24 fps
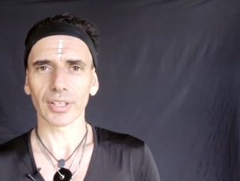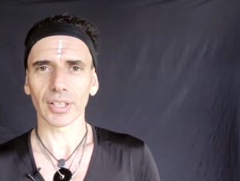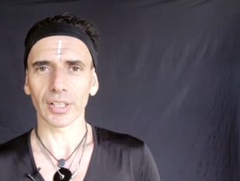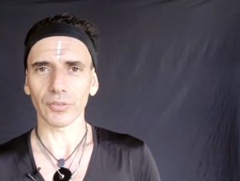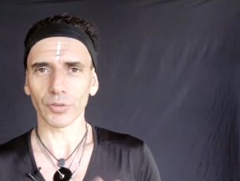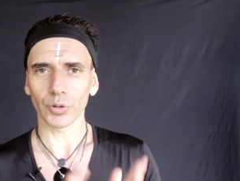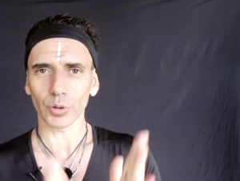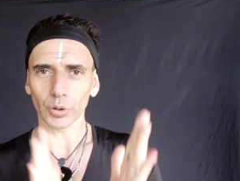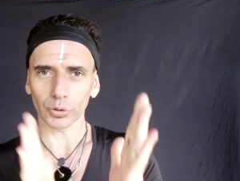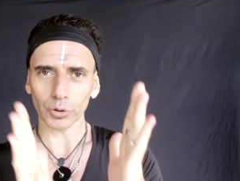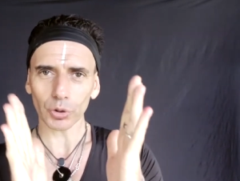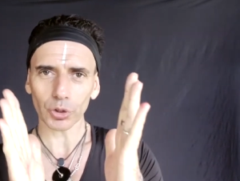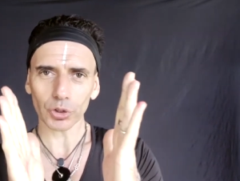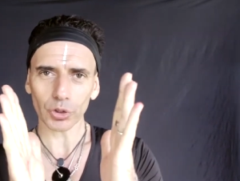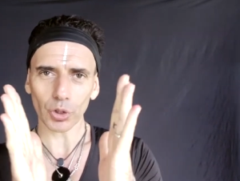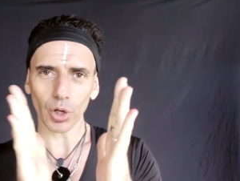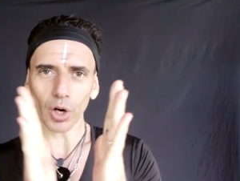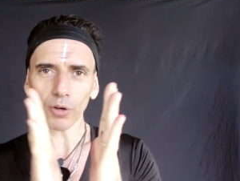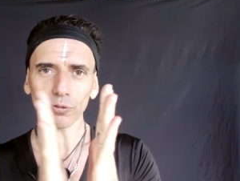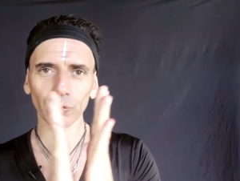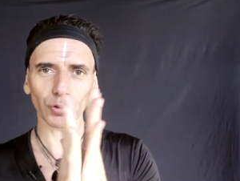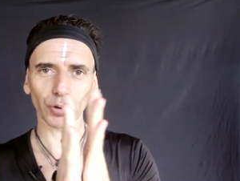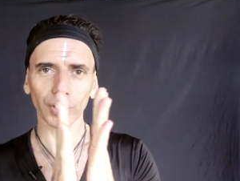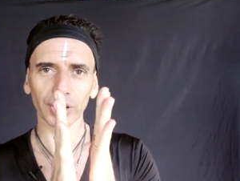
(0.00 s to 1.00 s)
if you're not
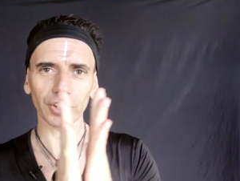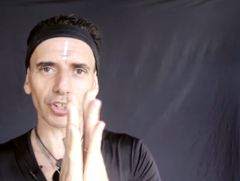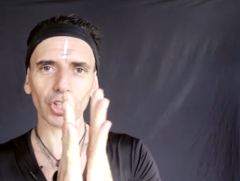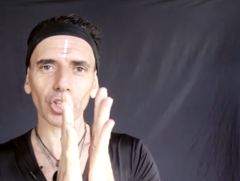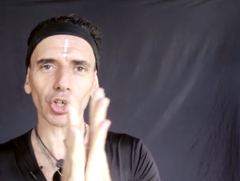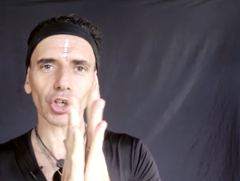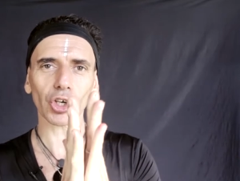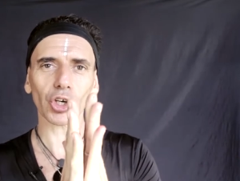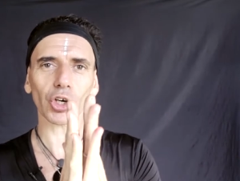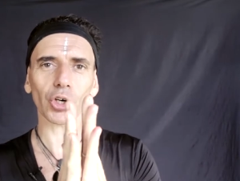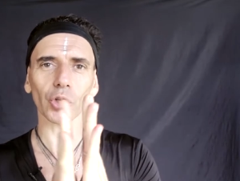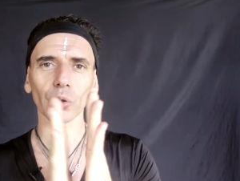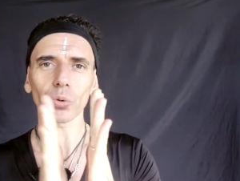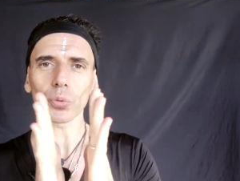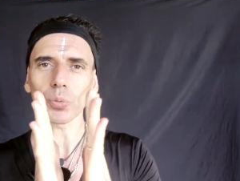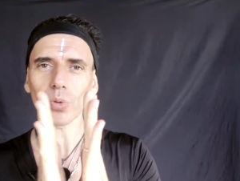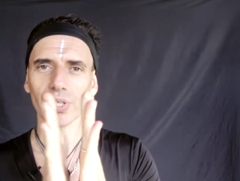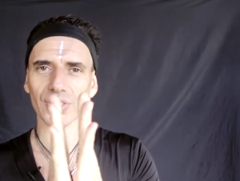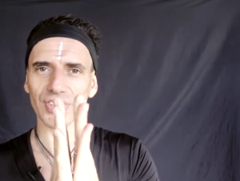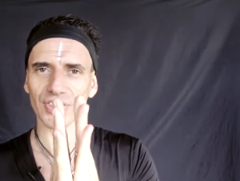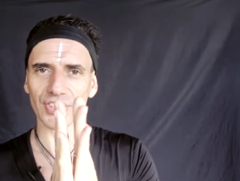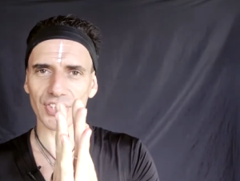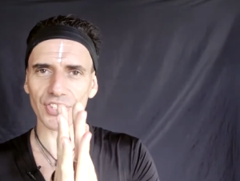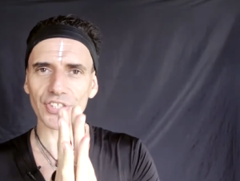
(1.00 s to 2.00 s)
offering her
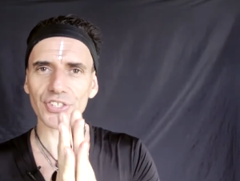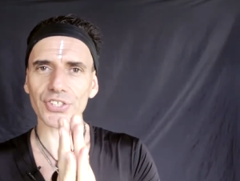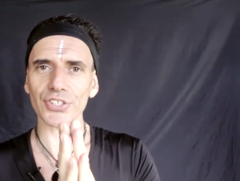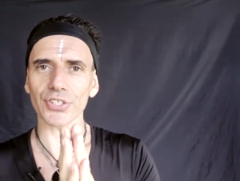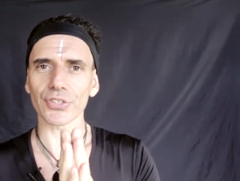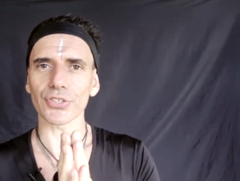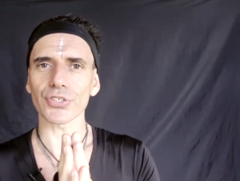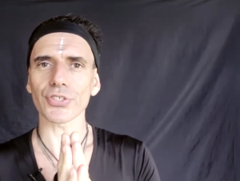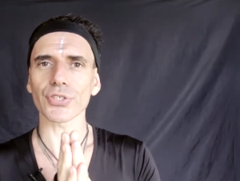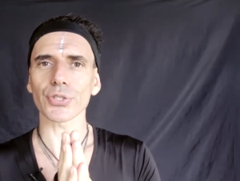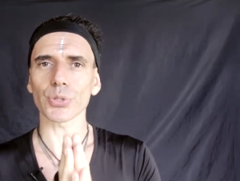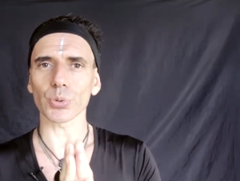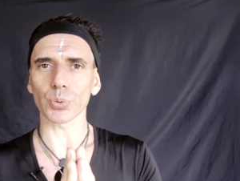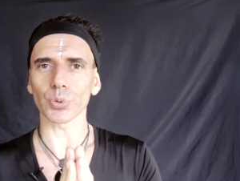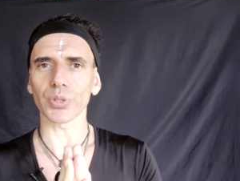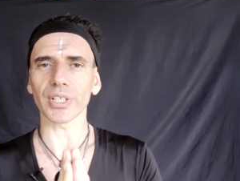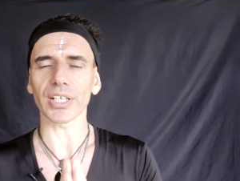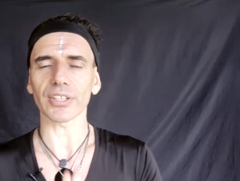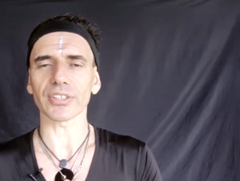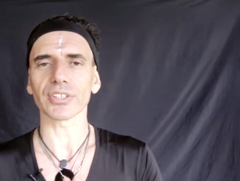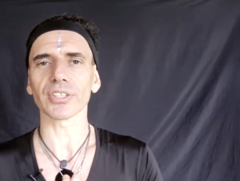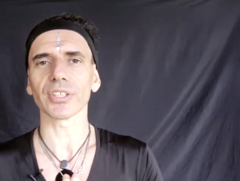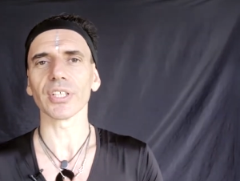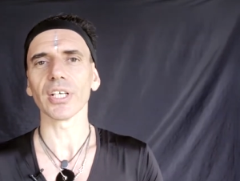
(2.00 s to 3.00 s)
resistance to
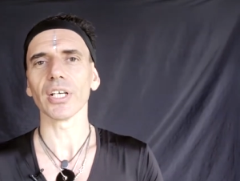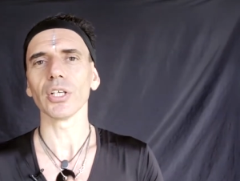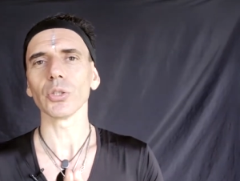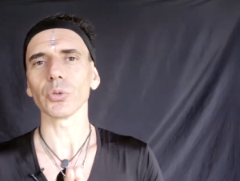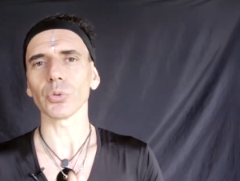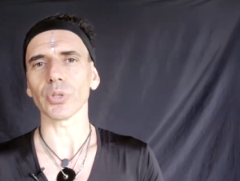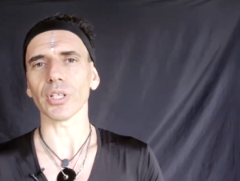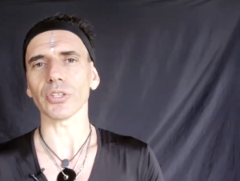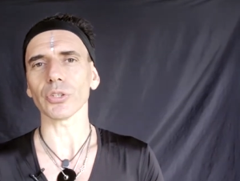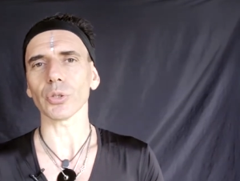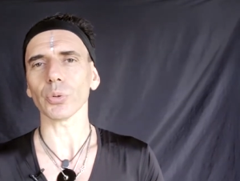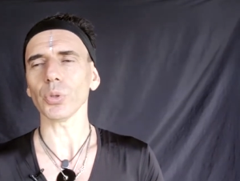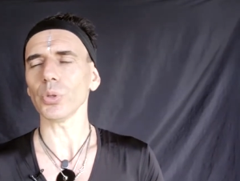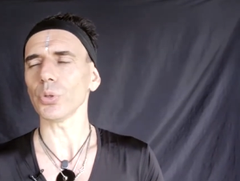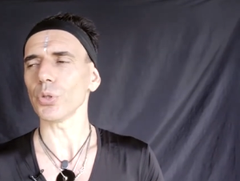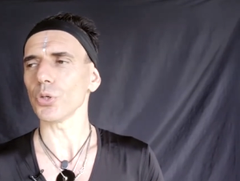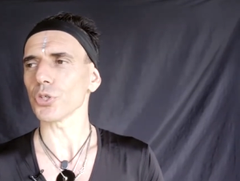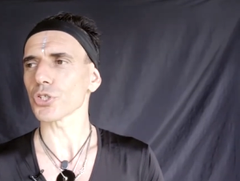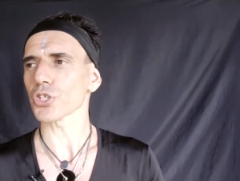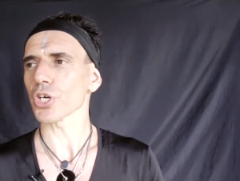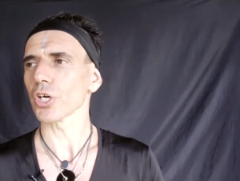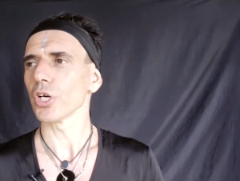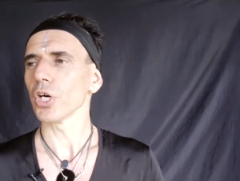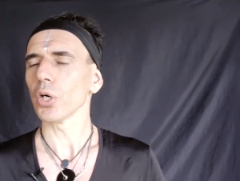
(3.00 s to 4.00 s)
that, to that
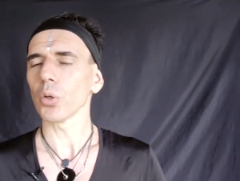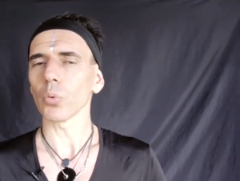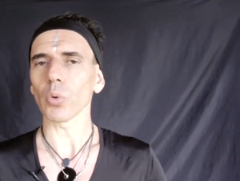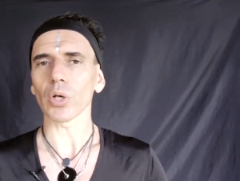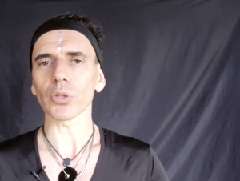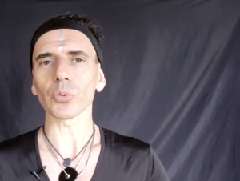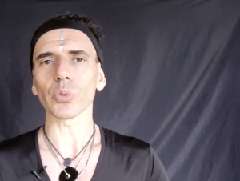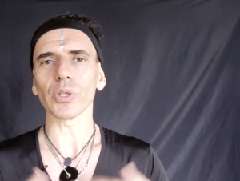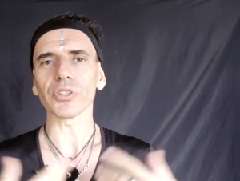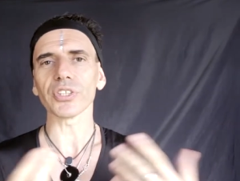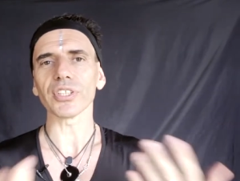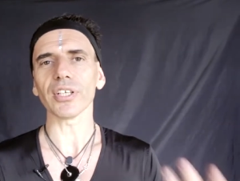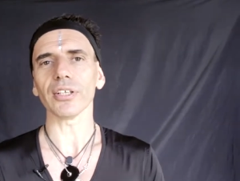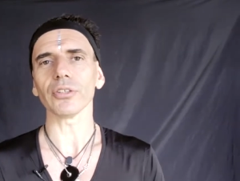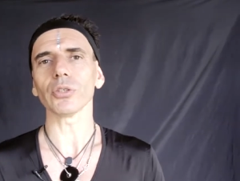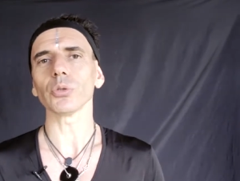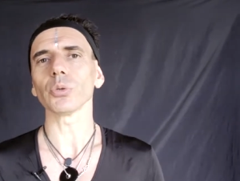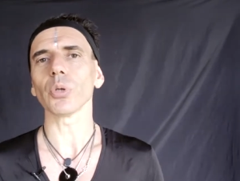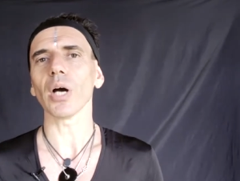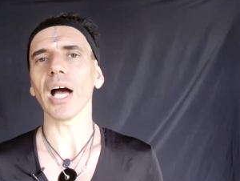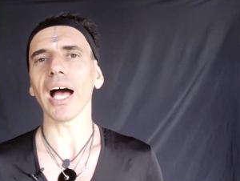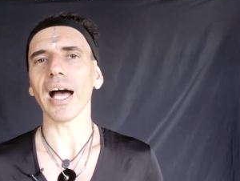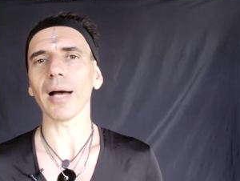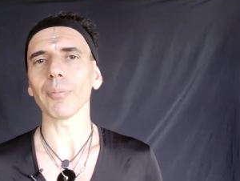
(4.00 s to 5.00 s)
urge, what will tend
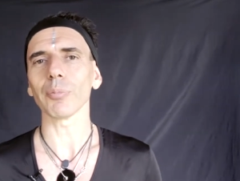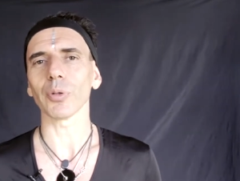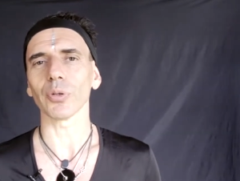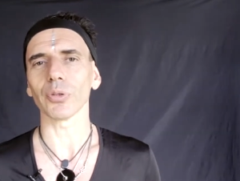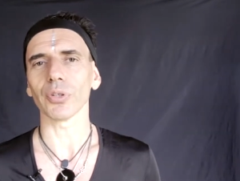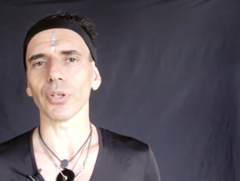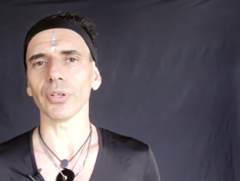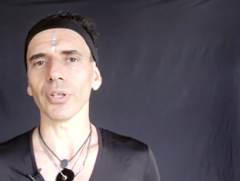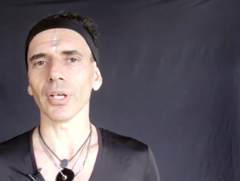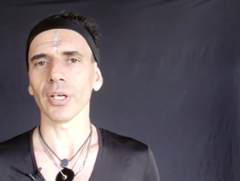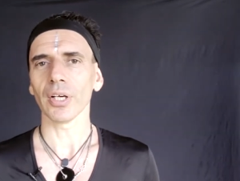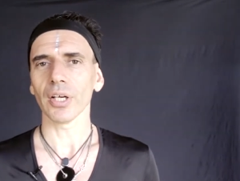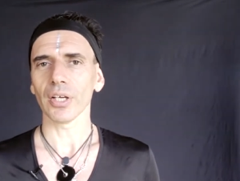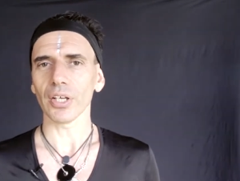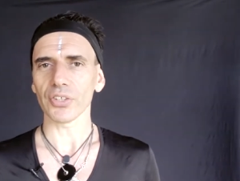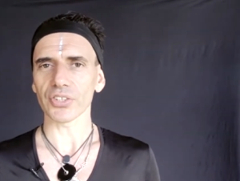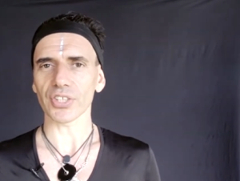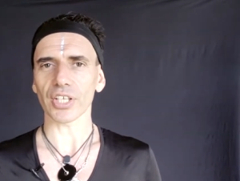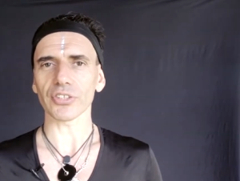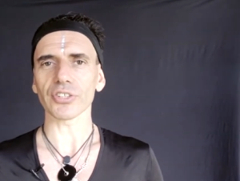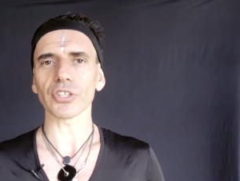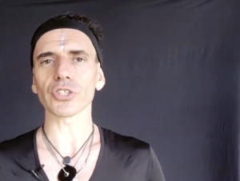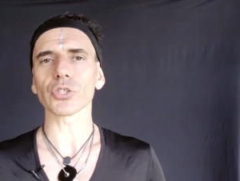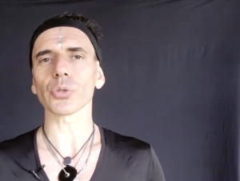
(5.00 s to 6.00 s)
to happen is
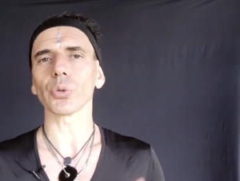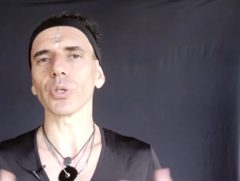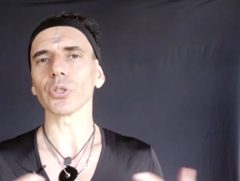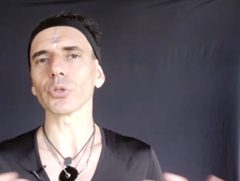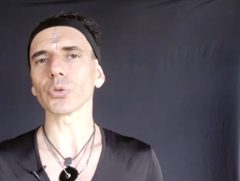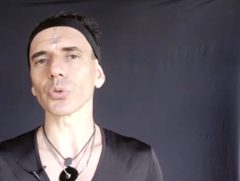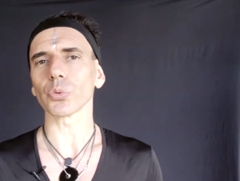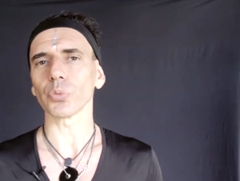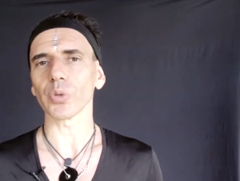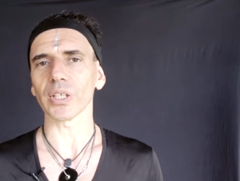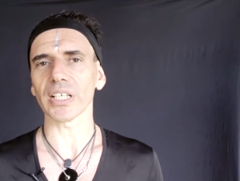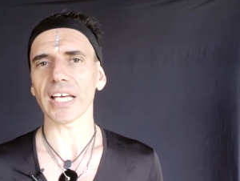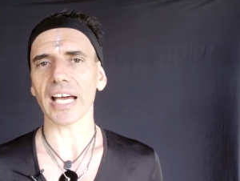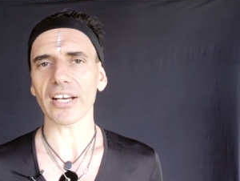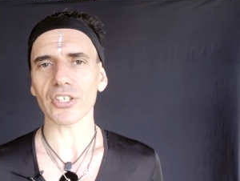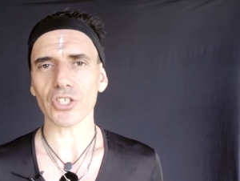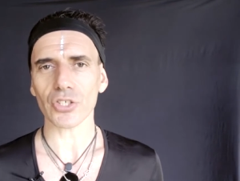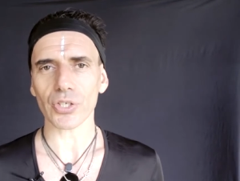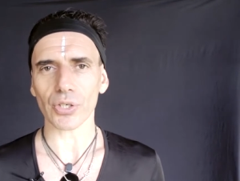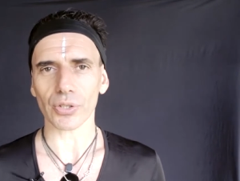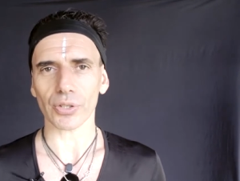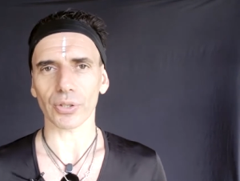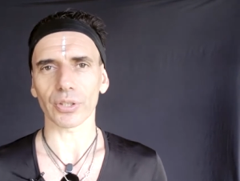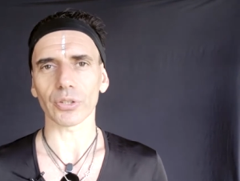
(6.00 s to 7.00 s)
that it's going to
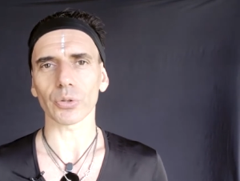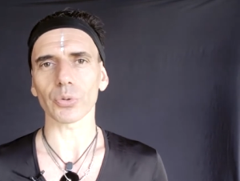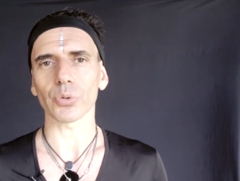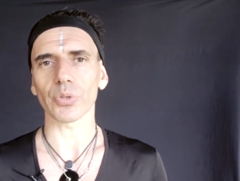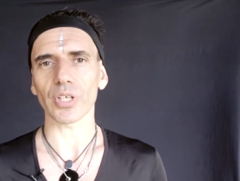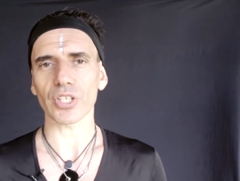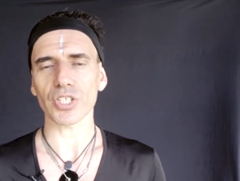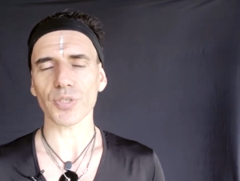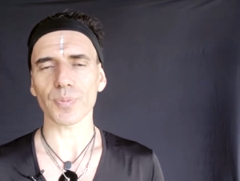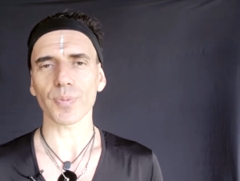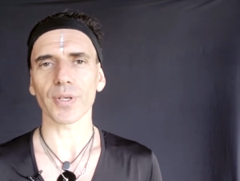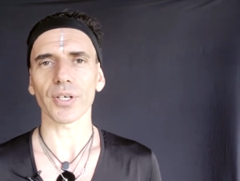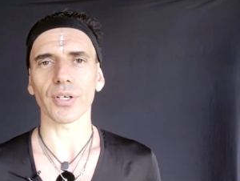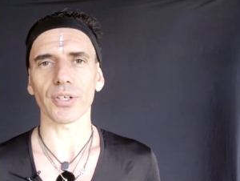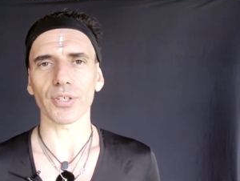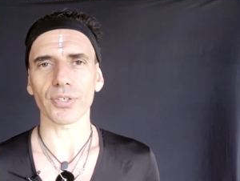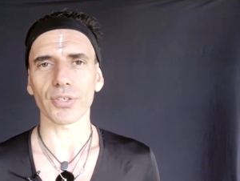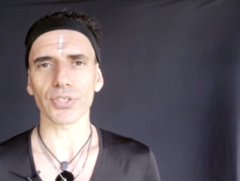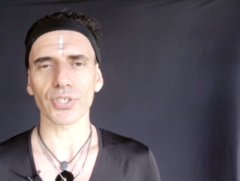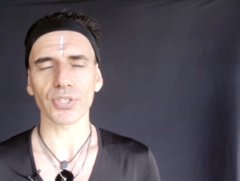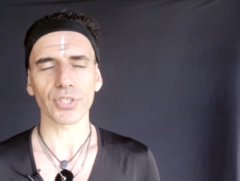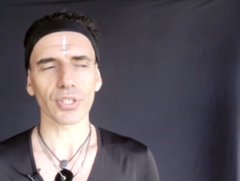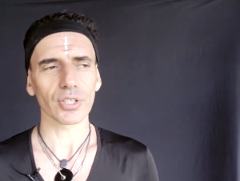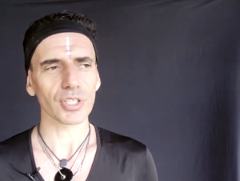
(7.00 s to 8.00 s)
relax her into that
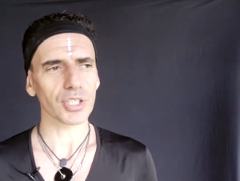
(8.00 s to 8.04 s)
space.